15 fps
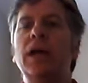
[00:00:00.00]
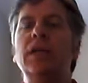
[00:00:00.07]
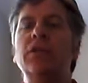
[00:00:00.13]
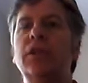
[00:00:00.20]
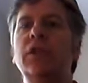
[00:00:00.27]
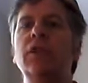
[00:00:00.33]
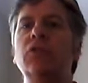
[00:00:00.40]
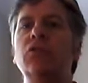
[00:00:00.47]

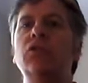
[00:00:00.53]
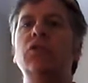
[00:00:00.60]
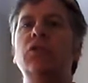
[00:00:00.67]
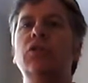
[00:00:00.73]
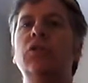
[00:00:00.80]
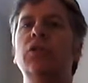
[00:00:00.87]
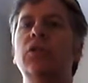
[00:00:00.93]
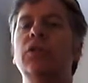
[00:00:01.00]
as little as you
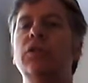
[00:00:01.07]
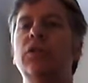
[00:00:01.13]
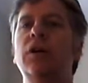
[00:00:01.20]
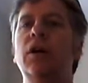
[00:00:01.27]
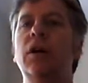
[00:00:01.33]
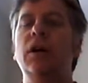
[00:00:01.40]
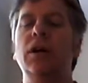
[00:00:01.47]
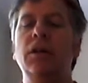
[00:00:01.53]
could,
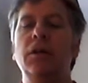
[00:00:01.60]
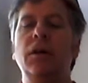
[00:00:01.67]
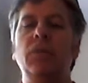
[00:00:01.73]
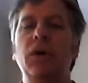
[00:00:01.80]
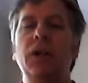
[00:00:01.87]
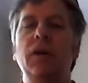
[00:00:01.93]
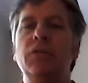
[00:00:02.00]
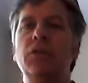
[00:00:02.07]

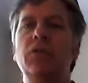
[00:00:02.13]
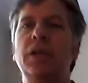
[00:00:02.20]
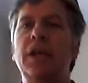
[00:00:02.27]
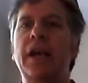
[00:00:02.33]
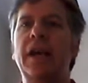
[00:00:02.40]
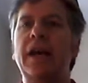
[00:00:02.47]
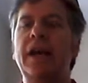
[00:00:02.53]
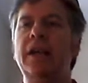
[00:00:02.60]
whenever you
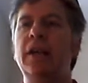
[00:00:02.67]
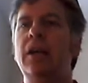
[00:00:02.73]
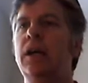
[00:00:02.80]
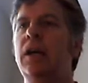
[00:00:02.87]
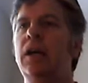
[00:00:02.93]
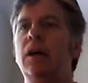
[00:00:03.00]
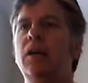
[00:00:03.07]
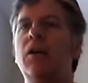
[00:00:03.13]
can,
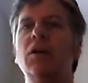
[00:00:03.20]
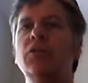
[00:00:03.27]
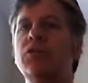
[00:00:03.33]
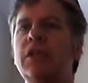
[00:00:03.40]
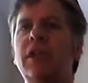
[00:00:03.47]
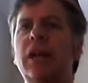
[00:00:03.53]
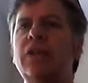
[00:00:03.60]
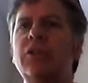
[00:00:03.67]

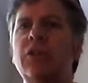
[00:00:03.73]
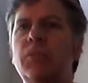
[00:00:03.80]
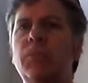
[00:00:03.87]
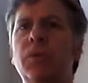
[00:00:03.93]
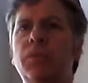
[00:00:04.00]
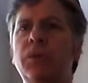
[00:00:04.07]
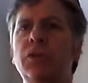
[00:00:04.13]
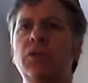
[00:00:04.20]
constantly asking
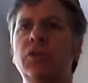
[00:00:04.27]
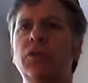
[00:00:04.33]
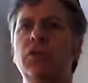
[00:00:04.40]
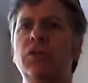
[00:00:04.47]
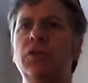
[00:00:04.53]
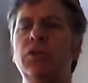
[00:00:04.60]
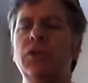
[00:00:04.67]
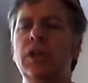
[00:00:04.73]
permission to
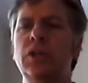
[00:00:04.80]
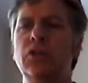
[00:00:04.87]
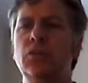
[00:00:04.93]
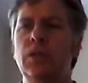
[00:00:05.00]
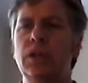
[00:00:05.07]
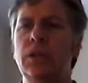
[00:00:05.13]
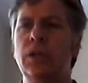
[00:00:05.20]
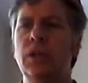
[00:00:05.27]
do things
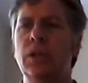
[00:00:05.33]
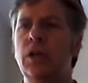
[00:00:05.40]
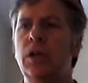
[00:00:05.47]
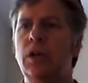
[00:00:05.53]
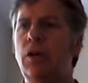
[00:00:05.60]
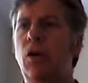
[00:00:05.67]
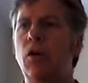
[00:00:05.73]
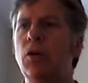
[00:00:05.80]
when
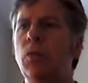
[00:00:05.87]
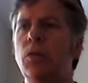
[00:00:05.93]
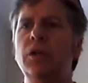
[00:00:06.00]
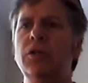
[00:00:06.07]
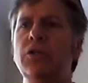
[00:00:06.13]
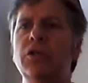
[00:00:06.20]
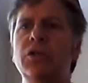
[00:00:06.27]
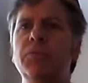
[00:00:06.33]
all you want
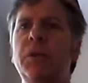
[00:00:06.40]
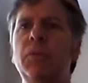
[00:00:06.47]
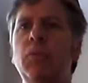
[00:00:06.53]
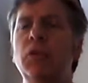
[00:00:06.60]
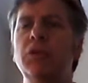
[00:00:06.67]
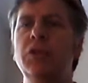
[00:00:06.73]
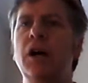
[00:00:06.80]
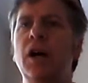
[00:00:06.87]
to do is spend
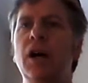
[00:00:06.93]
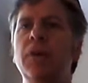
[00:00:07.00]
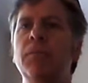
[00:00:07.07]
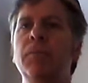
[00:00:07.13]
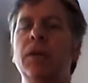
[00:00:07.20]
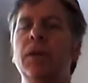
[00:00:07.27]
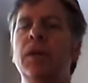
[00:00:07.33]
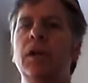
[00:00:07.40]
more
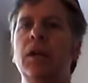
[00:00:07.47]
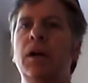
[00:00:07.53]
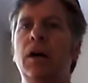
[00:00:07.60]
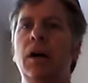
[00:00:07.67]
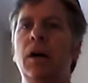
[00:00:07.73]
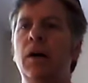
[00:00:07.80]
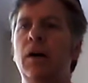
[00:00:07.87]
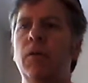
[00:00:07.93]
time
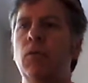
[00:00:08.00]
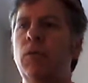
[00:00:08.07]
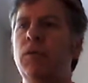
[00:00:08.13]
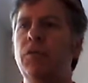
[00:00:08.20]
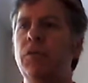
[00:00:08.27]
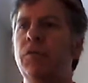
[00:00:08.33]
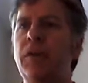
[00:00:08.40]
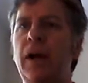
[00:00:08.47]

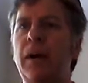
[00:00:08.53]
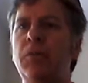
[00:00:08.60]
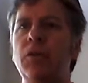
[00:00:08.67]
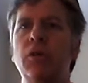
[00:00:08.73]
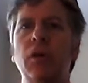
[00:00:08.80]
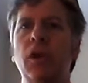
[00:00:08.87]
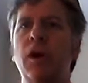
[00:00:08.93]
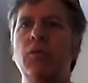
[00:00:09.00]
with your family
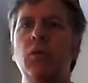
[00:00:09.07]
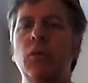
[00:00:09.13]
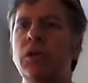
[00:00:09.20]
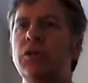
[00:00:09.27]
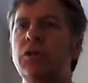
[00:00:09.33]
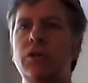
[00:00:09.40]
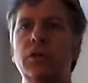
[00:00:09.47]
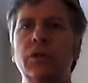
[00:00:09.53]
or loved
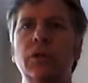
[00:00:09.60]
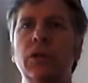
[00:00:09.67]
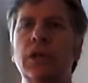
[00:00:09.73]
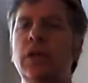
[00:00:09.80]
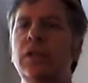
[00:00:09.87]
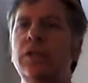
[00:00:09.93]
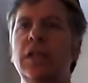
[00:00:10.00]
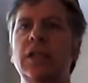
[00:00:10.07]
ones, or
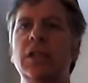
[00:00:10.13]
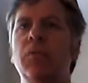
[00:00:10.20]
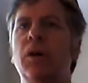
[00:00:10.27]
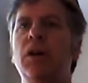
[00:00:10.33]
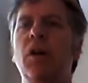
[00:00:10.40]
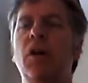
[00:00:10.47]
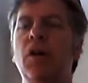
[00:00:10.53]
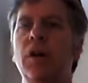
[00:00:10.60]
take them
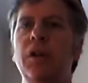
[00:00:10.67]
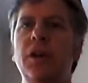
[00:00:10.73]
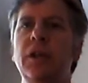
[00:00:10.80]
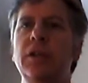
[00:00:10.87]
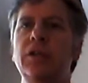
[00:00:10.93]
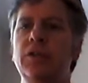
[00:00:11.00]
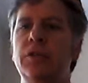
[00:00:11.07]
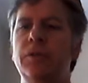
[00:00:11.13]
on
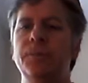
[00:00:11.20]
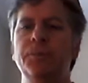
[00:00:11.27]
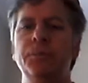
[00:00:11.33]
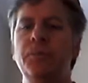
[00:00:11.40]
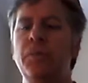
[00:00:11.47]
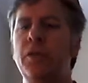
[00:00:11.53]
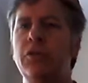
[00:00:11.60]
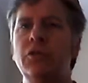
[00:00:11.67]
holidays, or
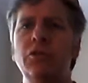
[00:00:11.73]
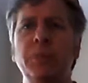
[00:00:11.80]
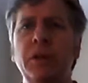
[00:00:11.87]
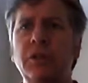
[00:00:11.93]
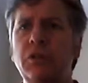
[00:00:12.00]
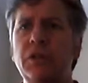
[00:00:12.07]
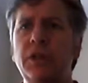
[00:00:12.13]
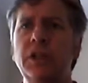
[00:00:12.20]
do
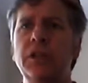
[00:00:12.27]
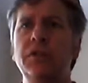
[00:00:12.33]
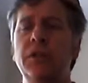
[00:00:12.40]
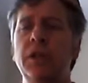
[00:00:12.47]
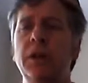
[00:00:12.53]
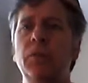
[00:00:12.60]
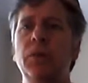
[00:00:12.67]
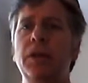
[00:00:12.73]
special things for
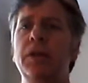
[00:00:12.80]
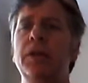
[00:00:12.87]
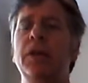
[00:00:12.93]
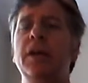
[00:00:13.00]
them when,